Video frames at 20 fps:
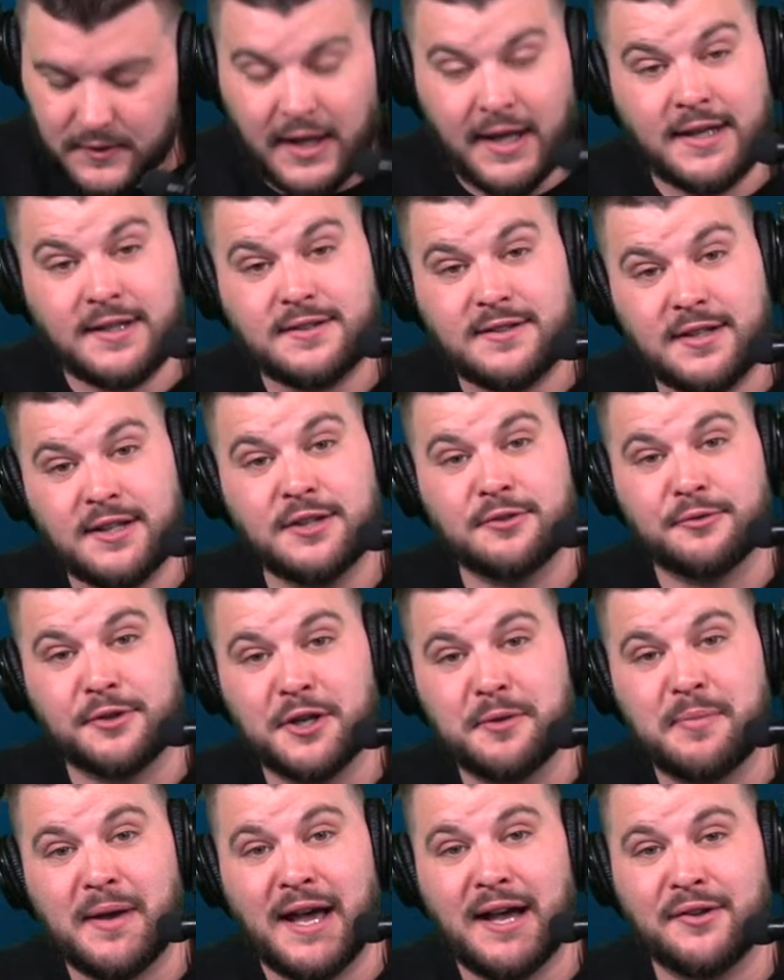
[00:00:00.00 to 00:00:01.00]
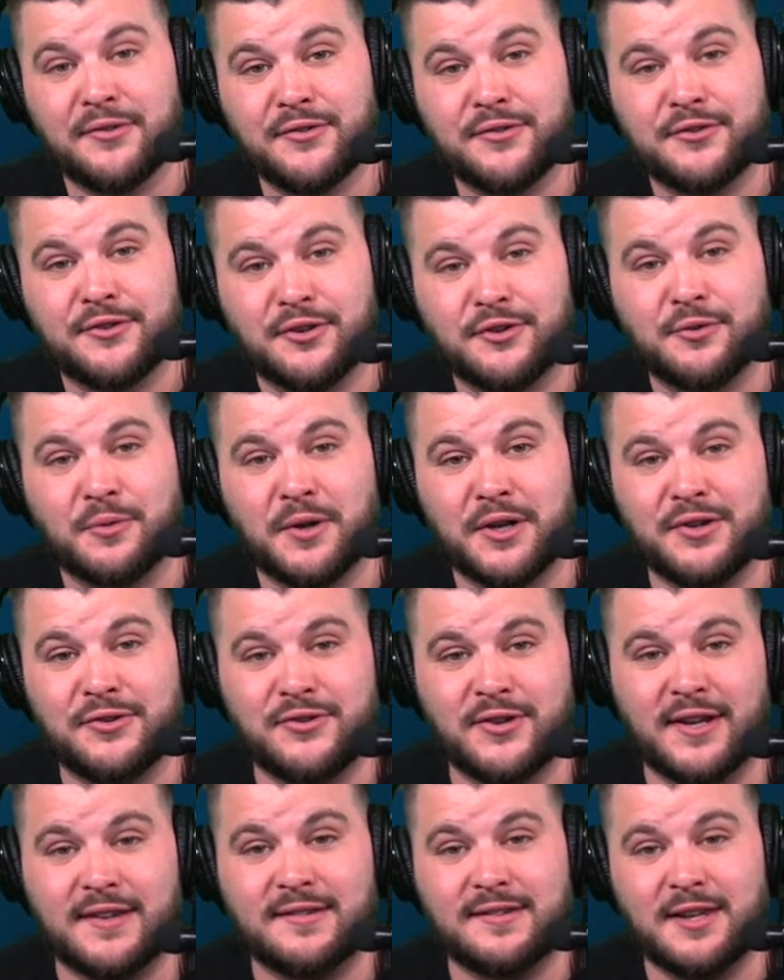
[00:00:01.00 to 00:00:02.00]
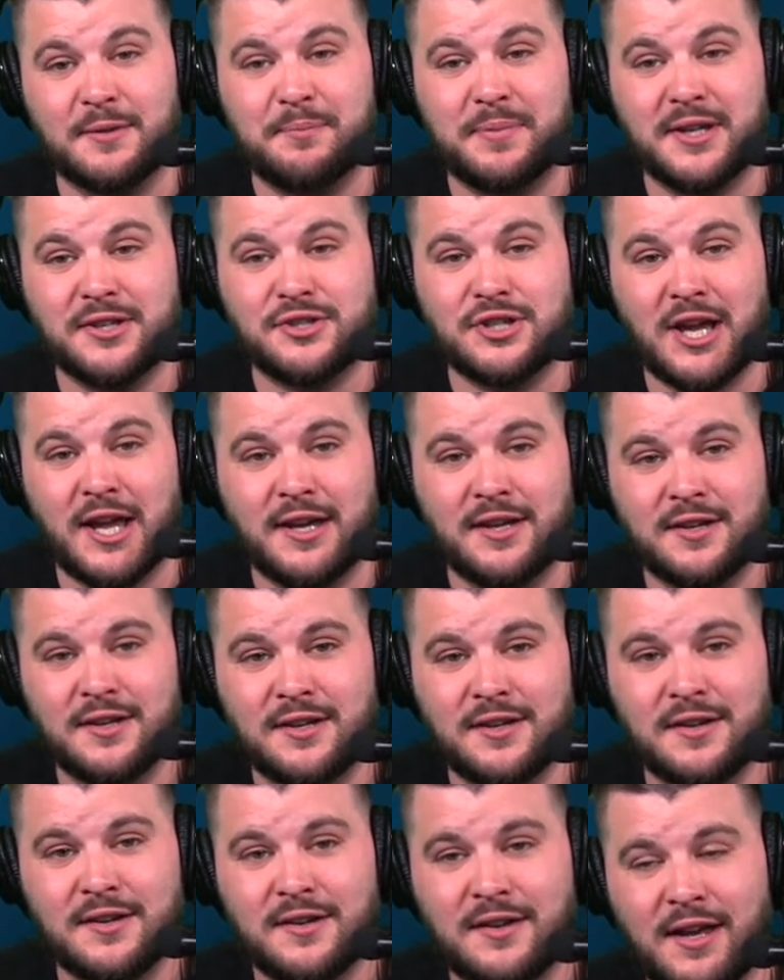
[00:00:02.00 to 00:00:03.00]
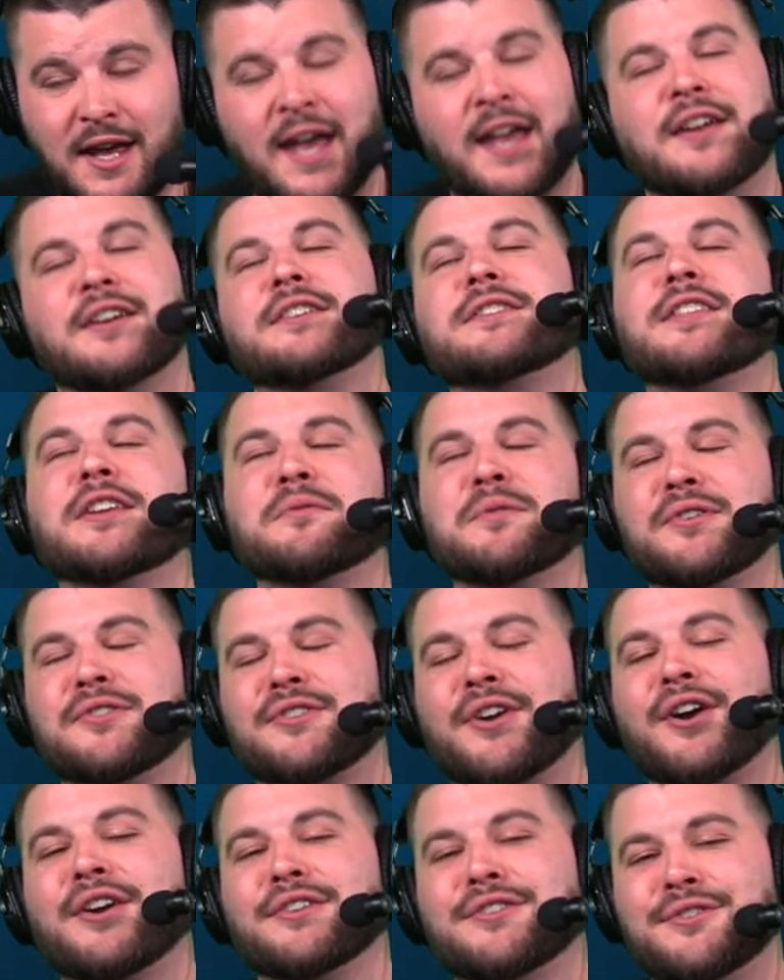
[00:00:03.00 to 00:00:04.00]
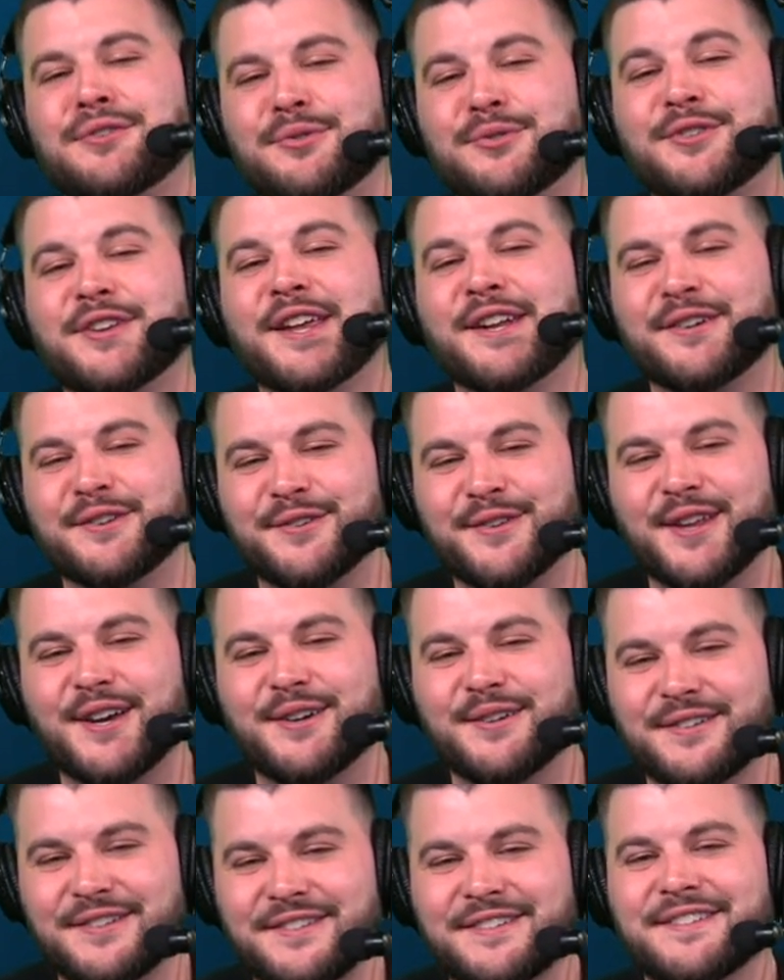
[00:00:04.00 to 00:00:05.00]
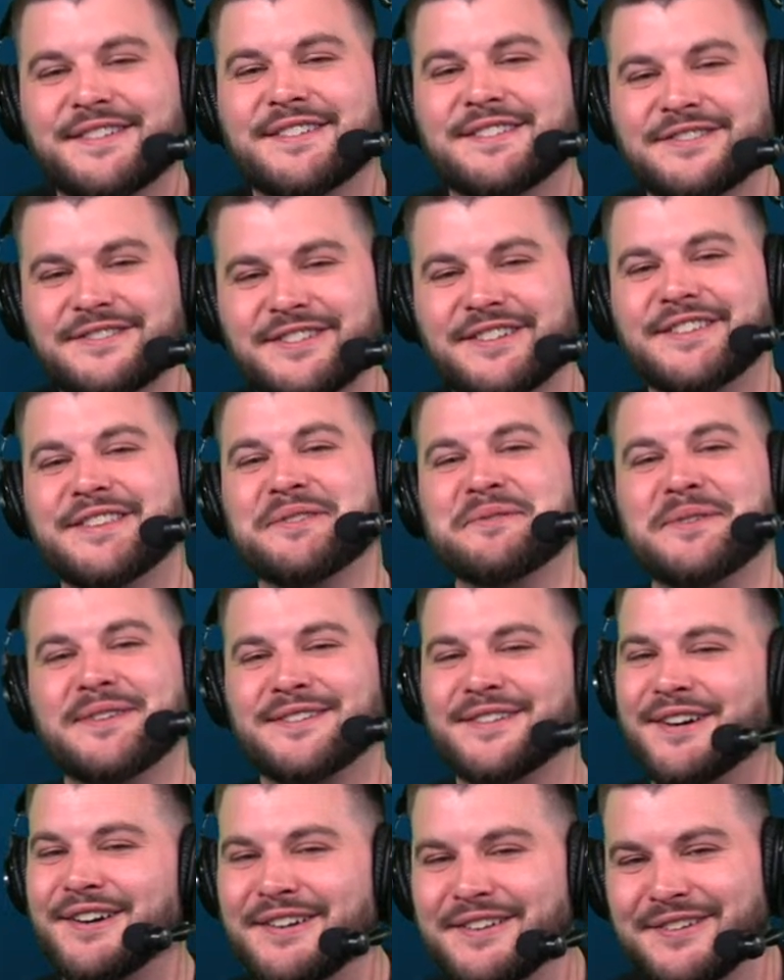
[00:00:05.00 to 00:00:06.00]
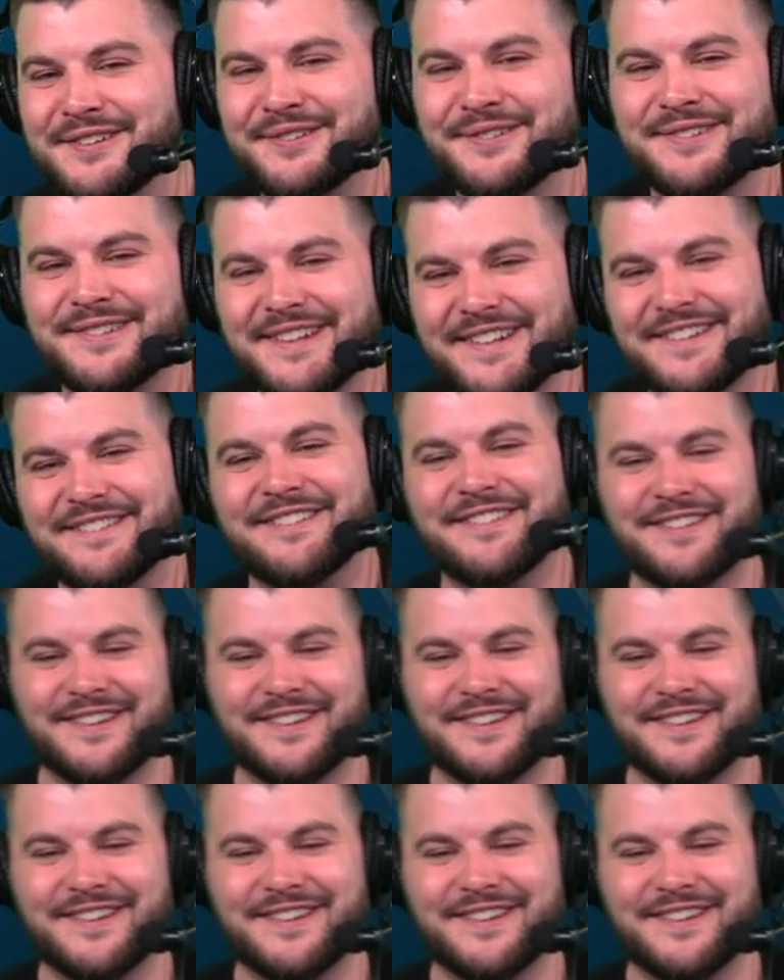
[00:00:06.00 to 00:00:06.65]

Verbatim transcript: eighteen rebounds to twenty-six, C P J. Hey, good thing we started two centers, though. Good thing we started two centers.